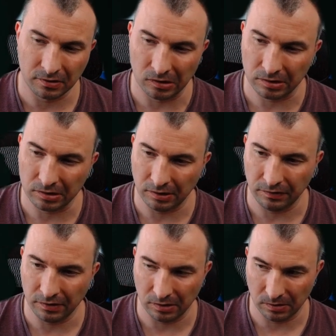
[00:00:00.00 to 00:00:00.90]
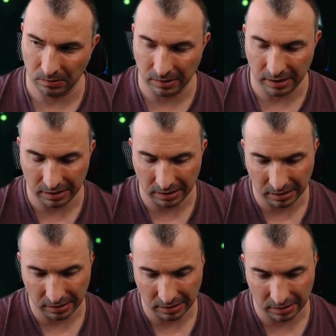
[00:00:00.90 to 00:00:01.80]
of course, if you're
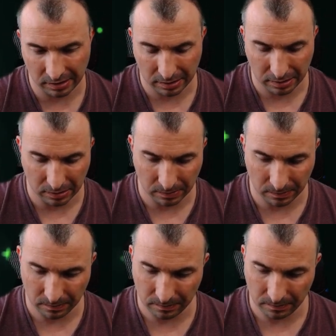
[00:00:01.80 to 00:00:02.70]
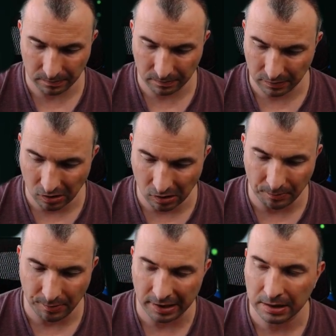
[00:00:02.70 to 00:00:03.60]
writing some
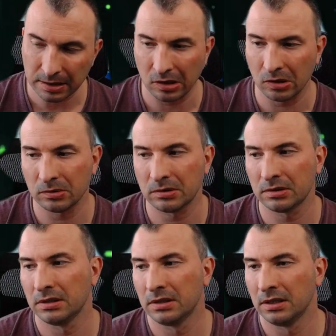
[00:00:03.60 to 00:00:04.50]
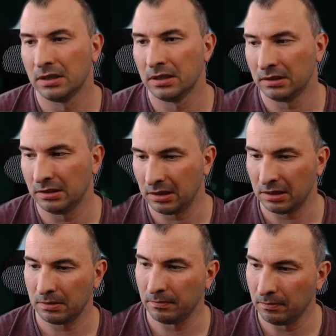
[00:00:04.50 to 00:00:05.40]
complex code. This
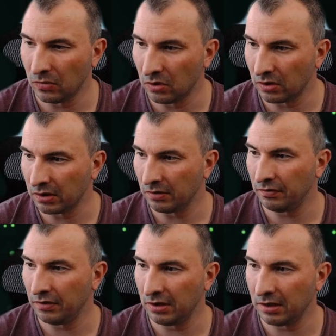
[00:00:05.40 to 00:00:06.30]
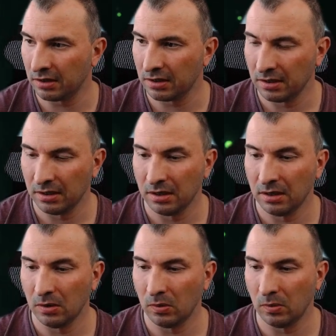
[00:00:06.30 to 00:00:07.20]
is more convenient
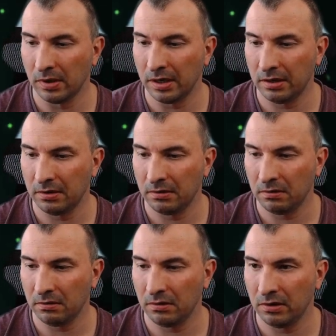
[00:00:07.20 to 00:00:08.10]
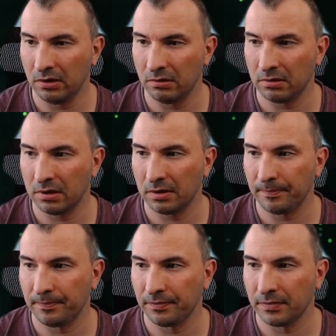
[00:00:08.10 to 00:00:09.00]
way to use it.